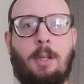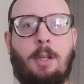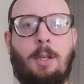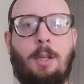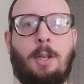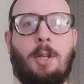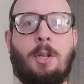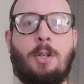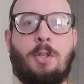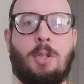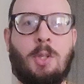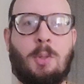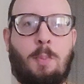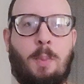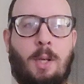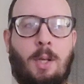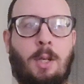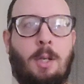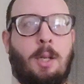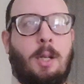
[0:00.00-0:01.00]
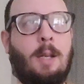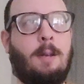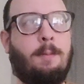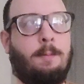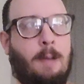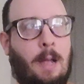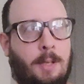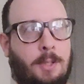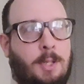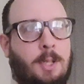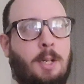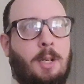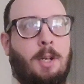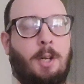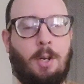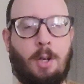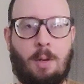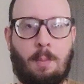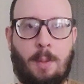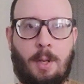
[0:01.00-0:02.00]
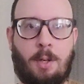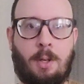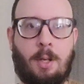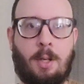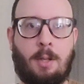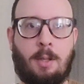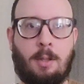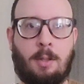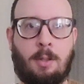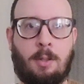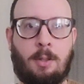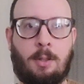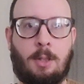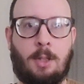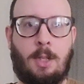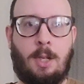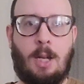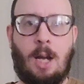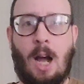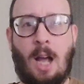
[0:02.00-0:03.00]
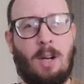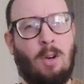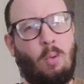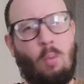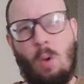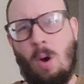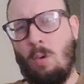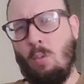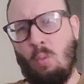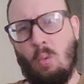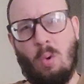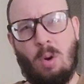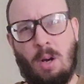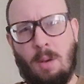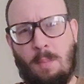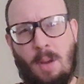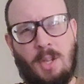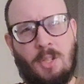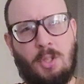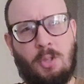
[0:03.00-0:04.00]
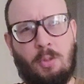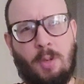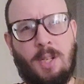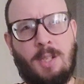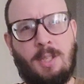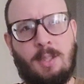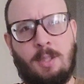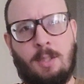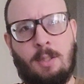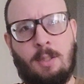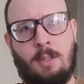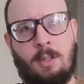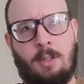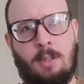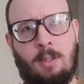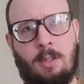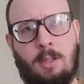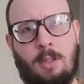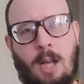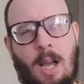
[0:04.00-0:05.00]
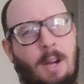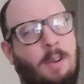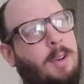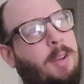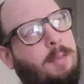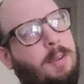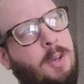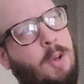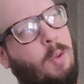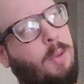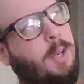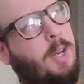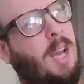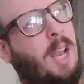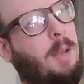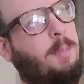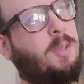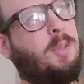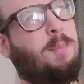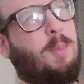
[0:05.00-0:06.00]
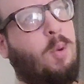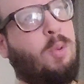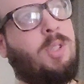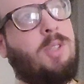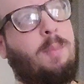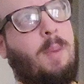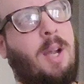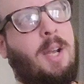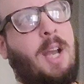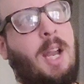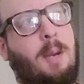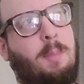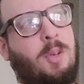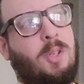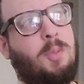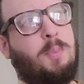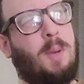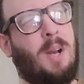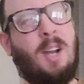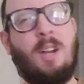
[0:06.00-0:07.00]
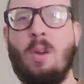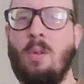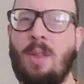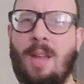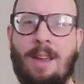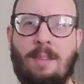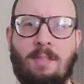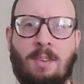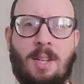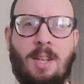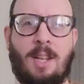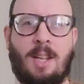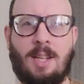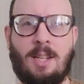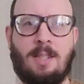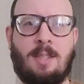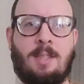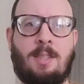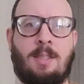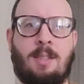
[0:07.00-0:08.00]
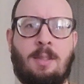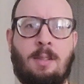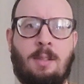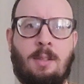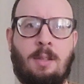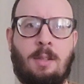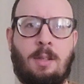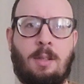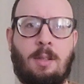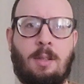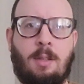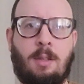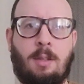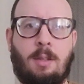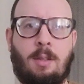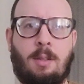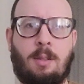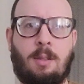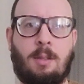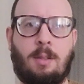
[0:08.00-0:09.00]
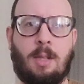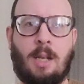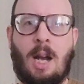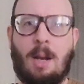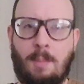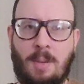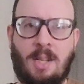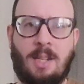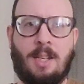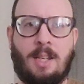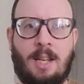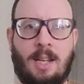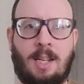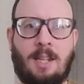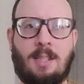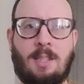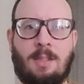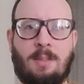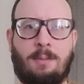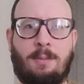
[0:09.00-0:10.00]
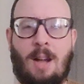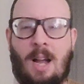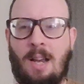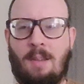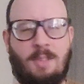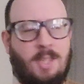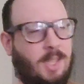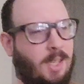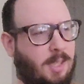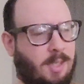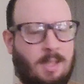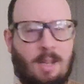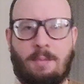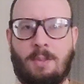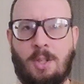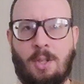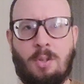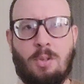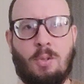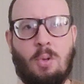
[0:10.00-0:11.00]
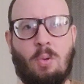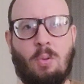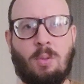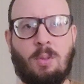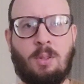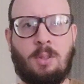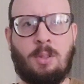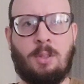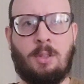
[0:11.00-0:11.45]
You can just be invested in your community. I don't want war on my streets. I don't even know the names of most of my neighbors, but I know they have kids. And I mean kids, 5, 6, 7 years old.